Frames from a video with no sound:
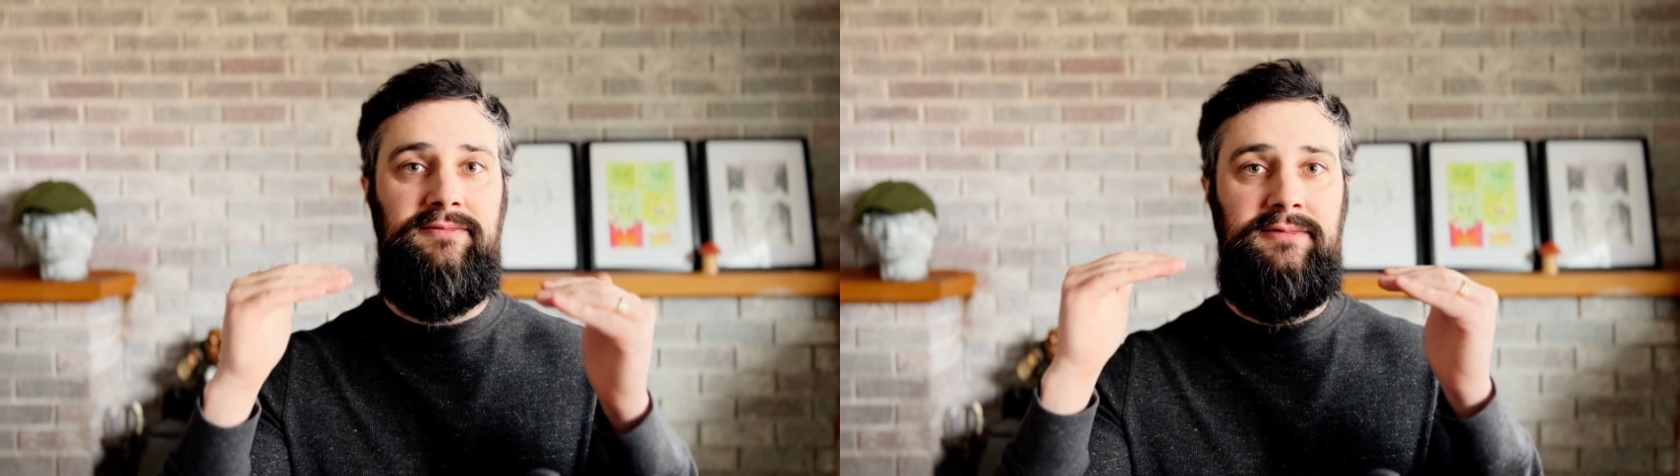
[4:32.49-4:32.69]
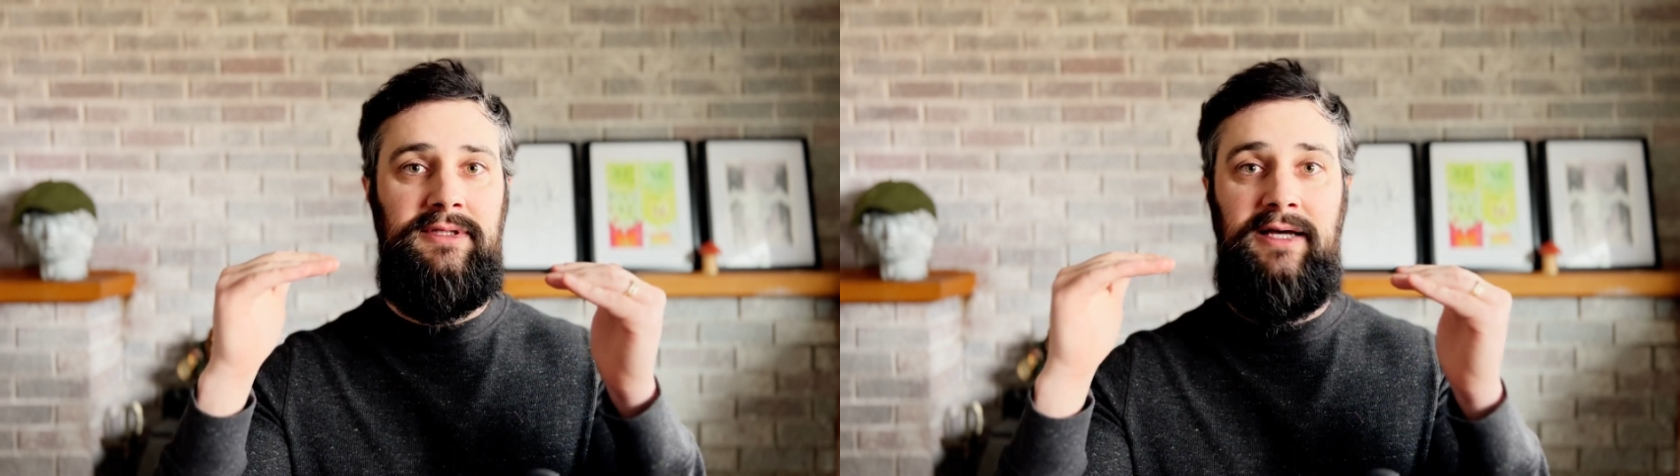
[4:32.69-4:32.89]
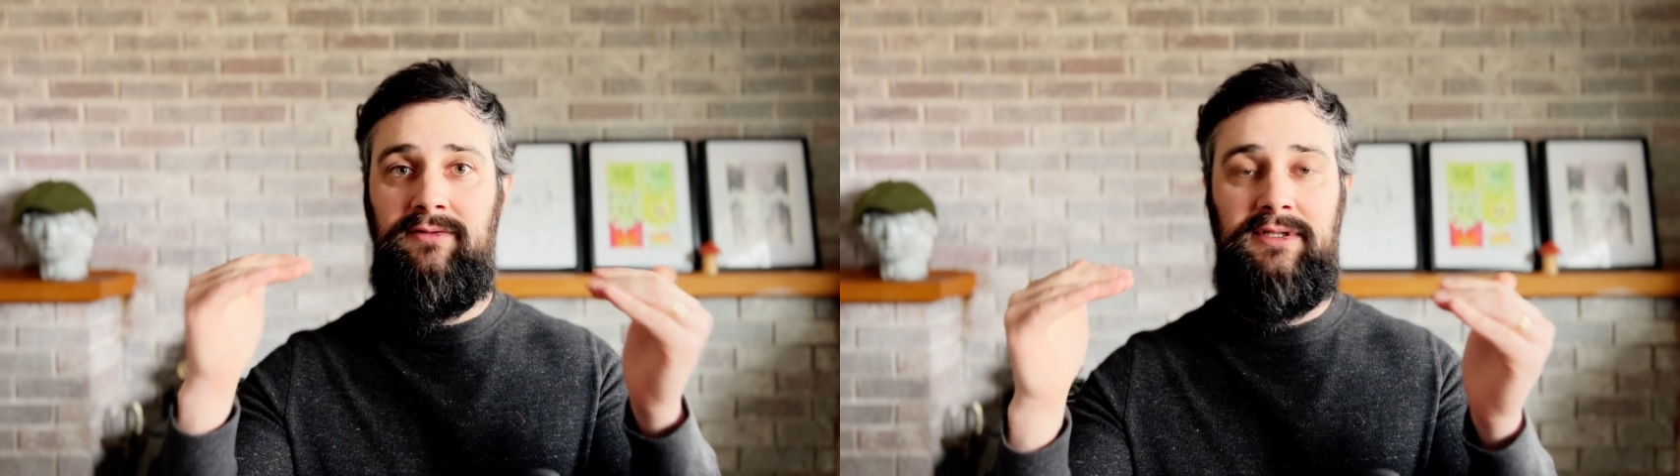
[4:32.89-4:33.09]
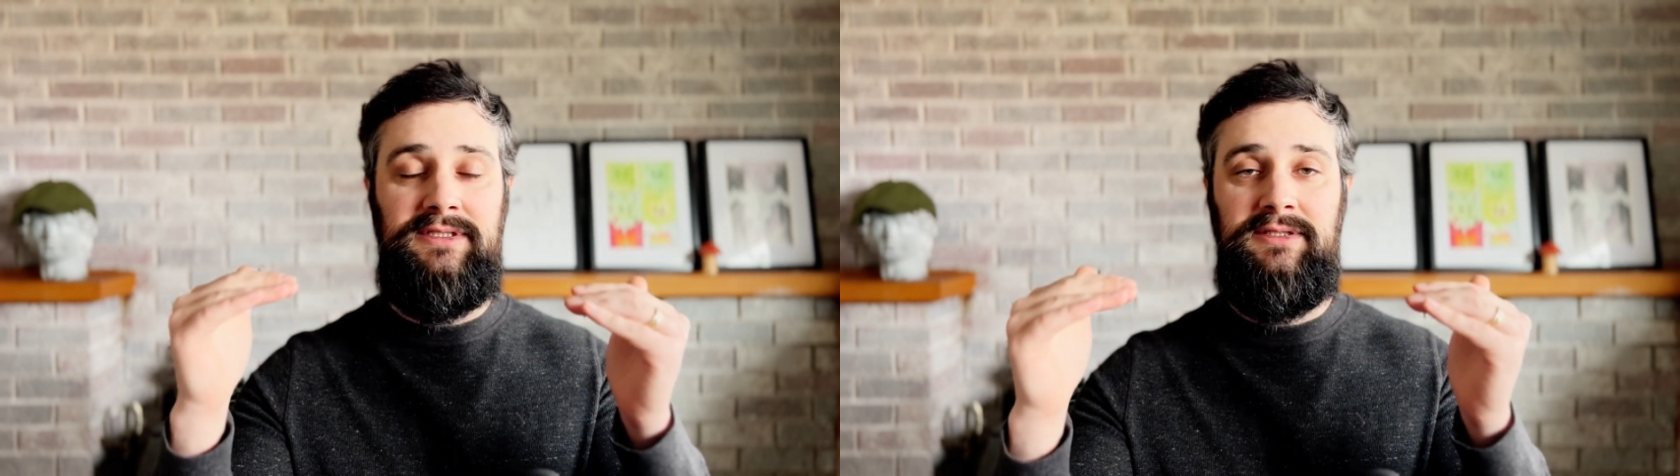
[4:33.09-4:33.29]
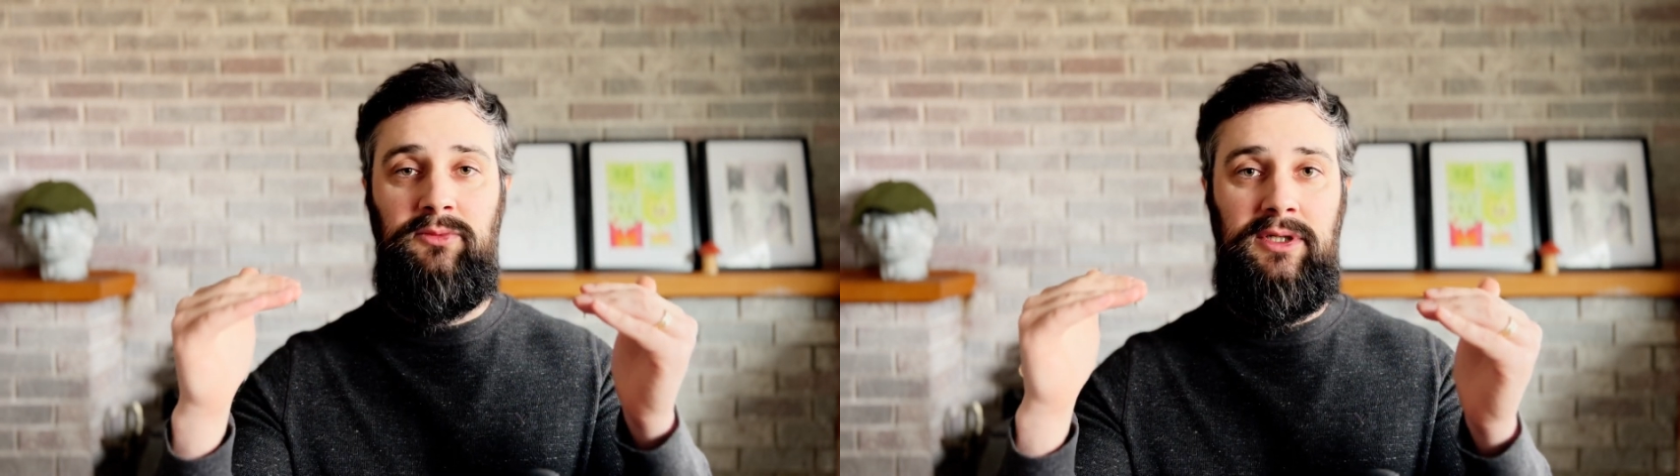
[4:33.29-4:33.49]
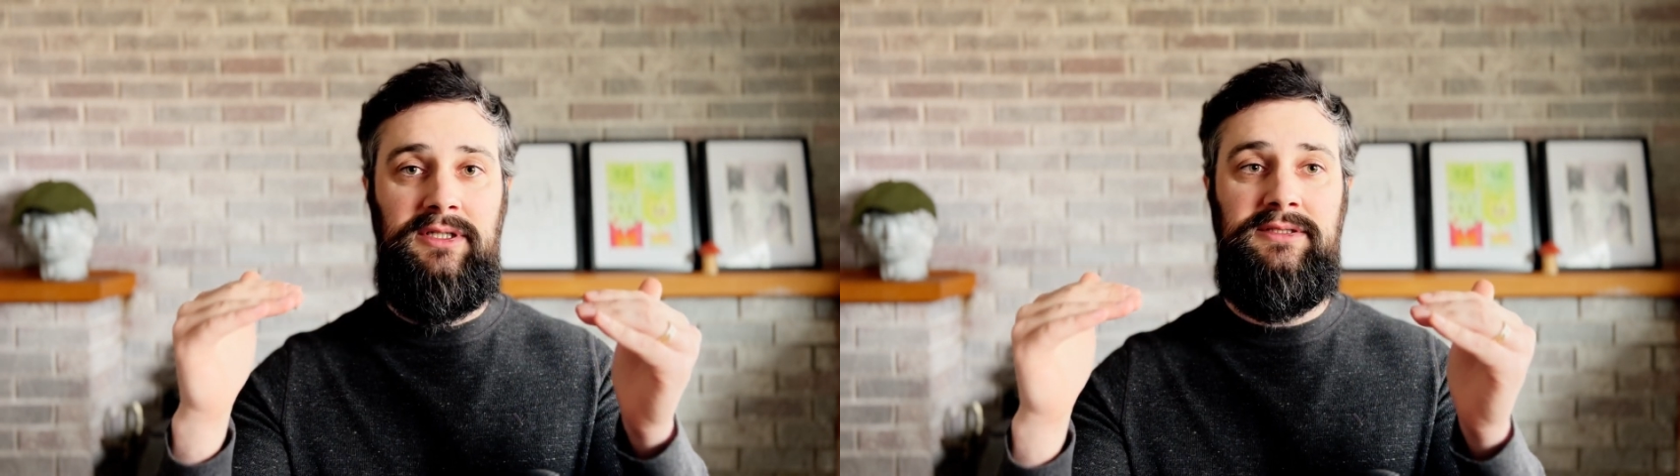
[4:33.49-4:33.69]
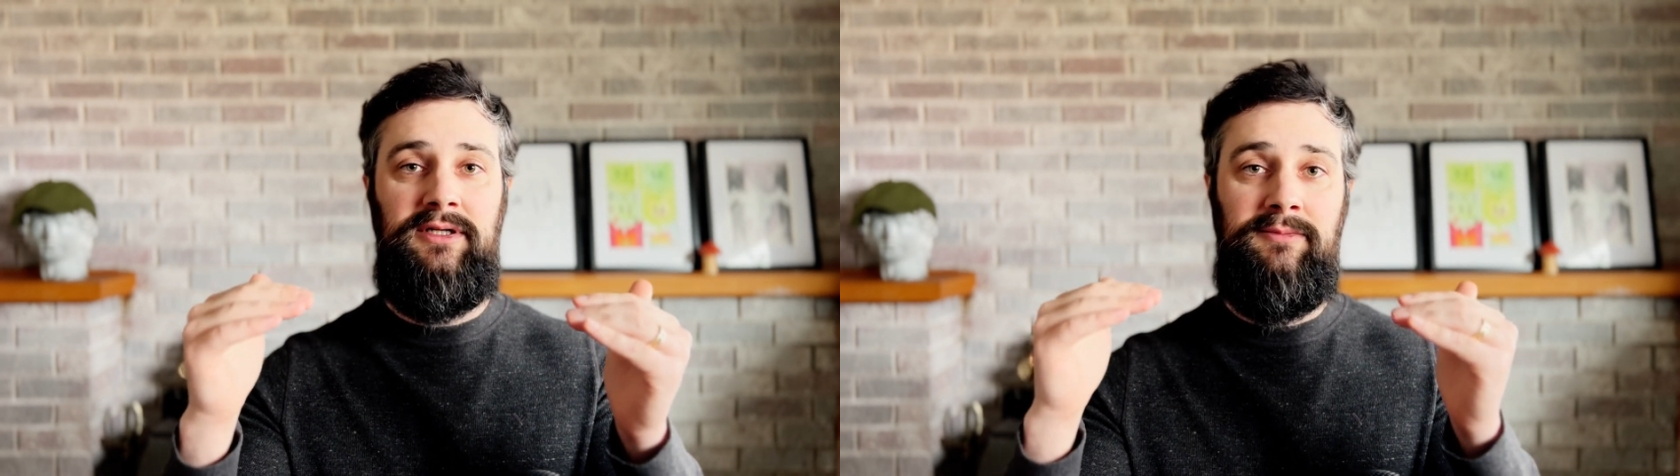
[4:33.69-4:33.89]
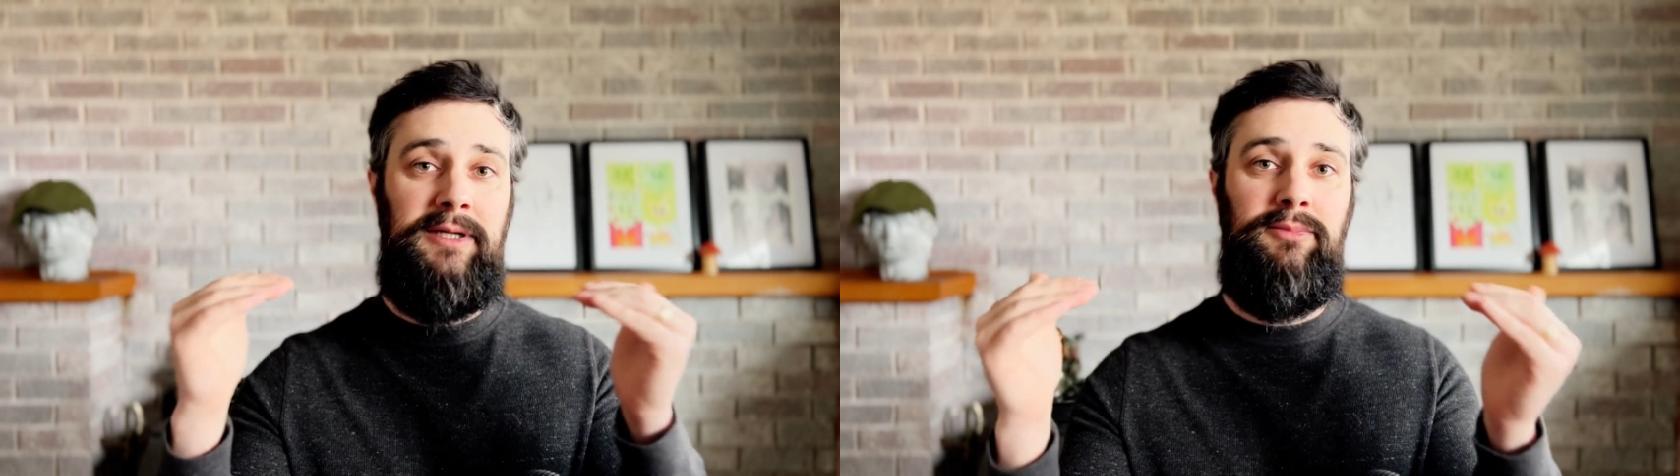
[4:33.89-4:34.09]
level as it was on
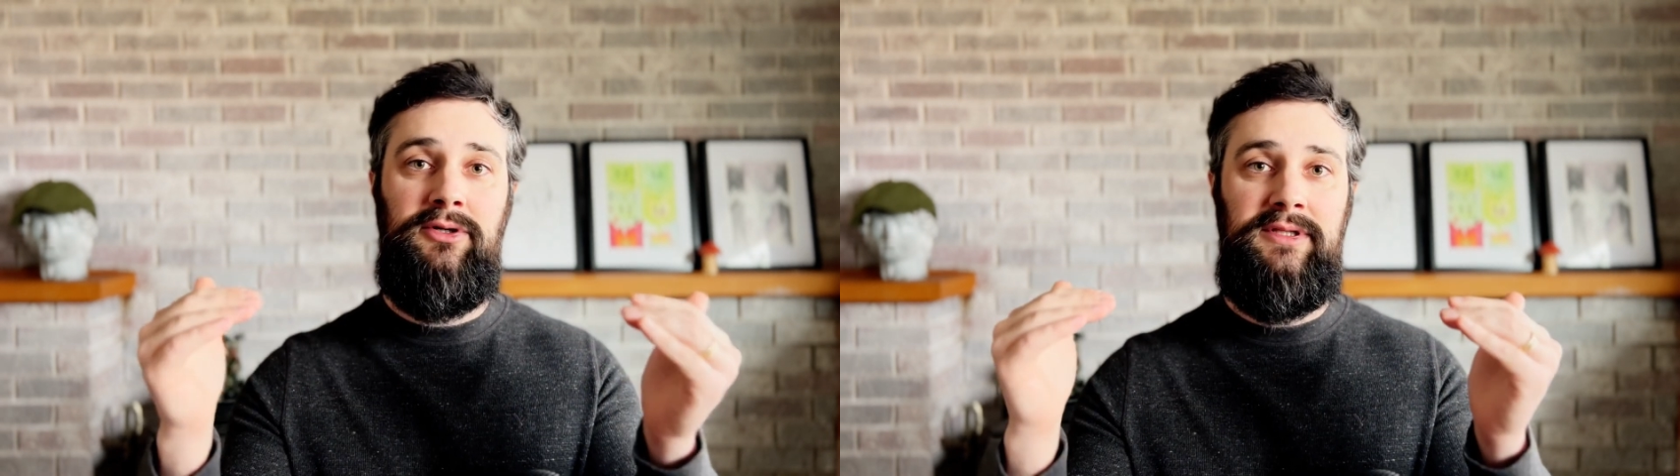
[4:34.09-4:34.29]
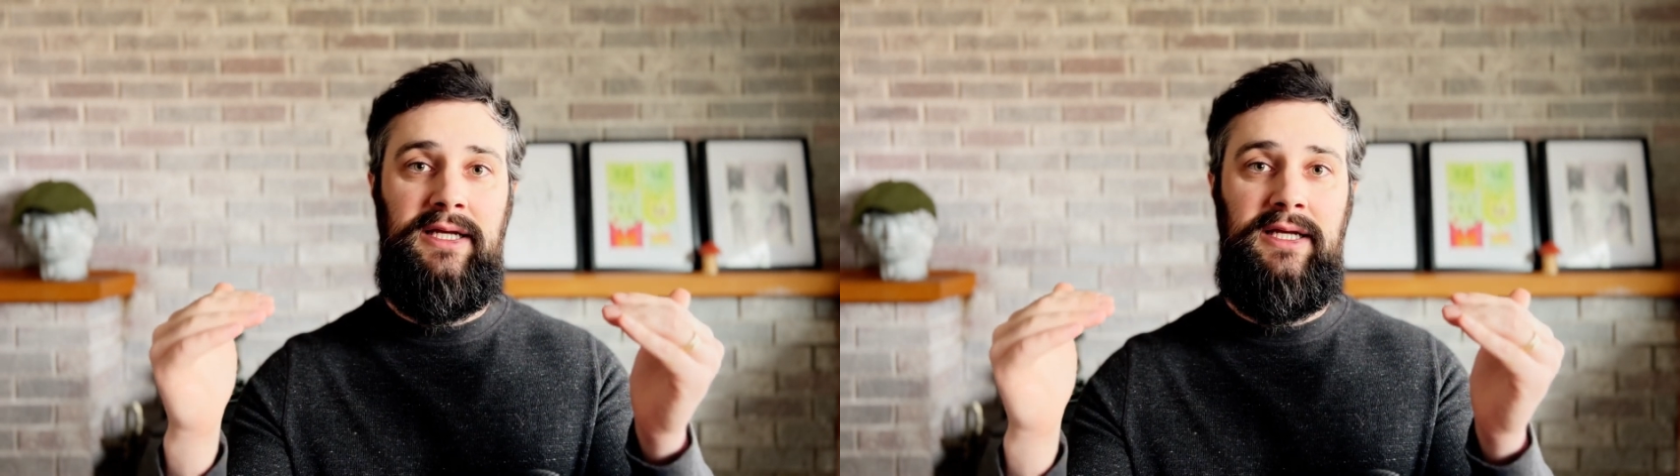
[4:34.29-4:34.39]
my birthday.